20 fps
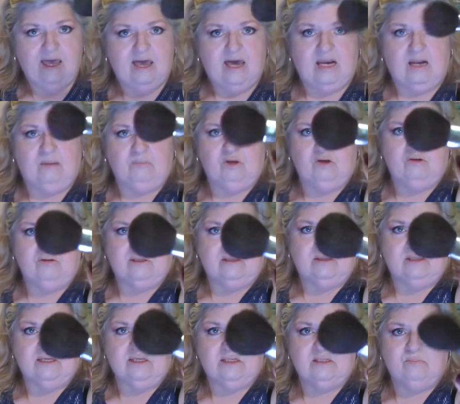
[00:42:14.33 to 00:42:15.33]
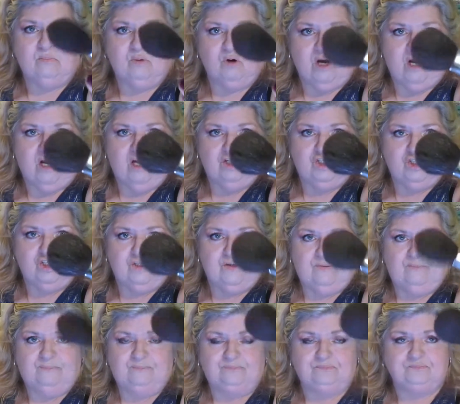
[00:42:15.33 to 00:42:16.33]
And I'm using this brush.
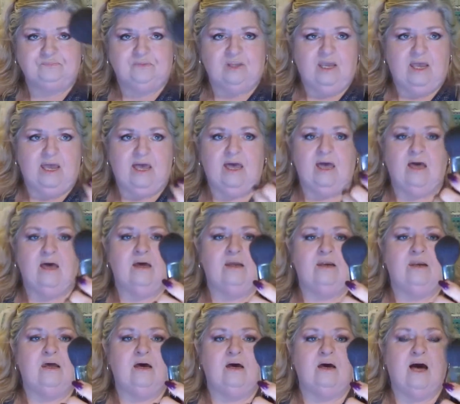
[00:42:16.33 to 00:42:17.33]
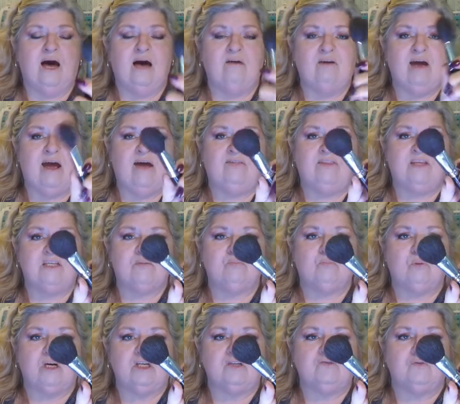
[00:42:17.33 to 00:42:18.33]
And uh, I've had this
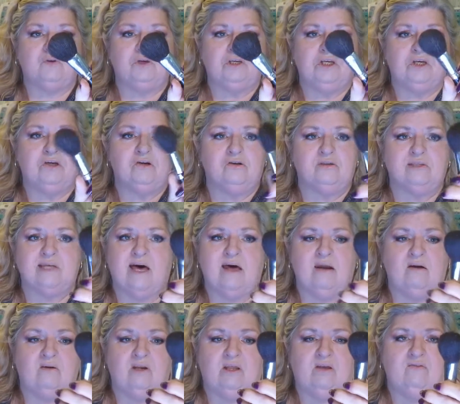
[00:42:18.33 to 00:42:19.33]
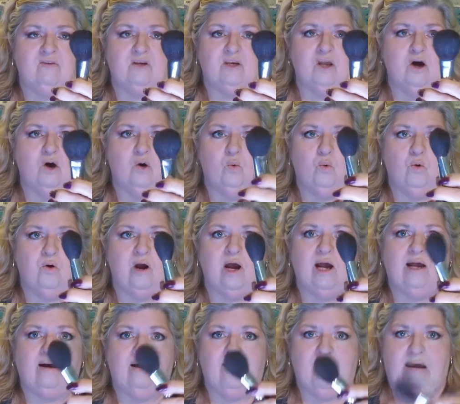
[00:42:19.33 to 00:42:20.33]
brush for years. I don't even know where
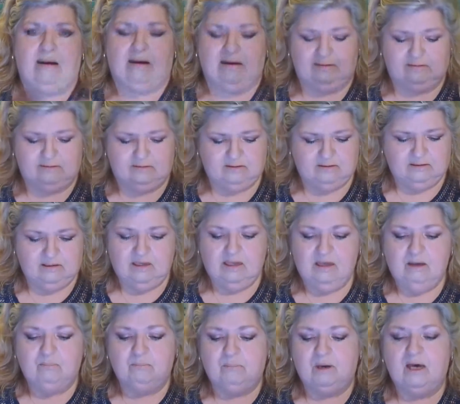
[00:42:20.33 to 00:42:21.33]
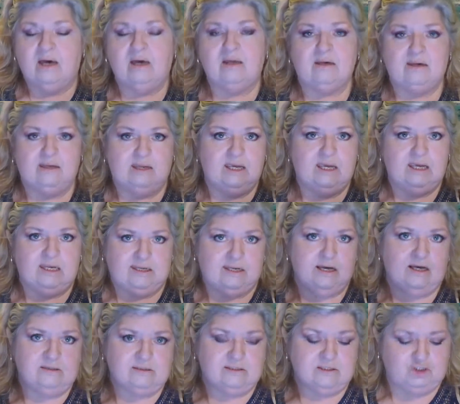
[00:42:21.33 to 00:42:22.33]
I got it. But it
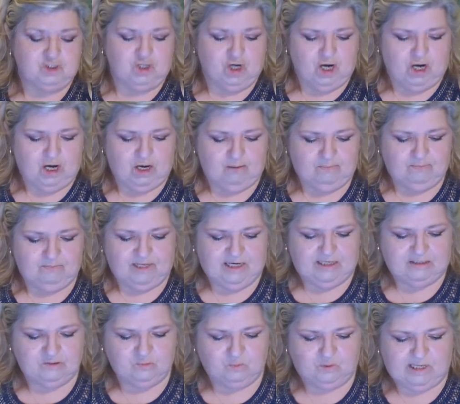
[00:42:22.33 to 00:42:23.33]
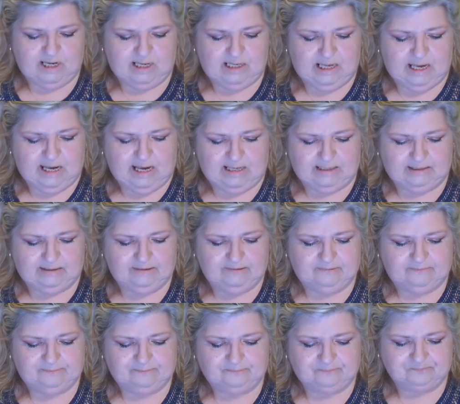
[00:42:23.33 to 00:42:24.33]
does the job. That's what I like.
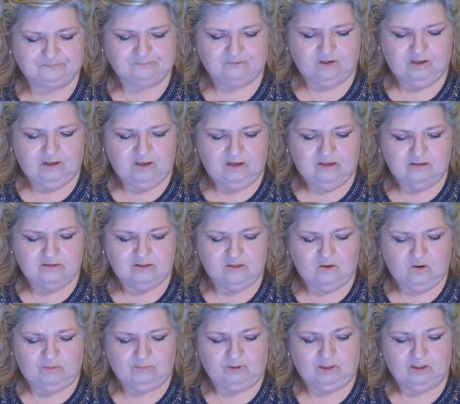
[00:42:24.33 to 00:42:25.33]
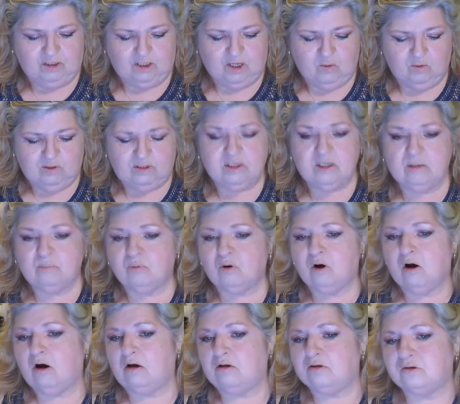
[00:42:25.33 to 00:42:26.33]
So I'm going to go into the
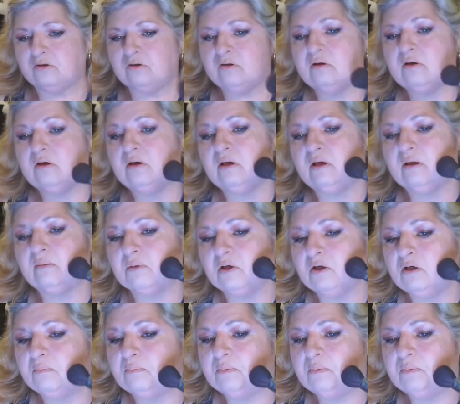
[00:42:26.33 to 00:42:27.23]
bronzer and I'm going to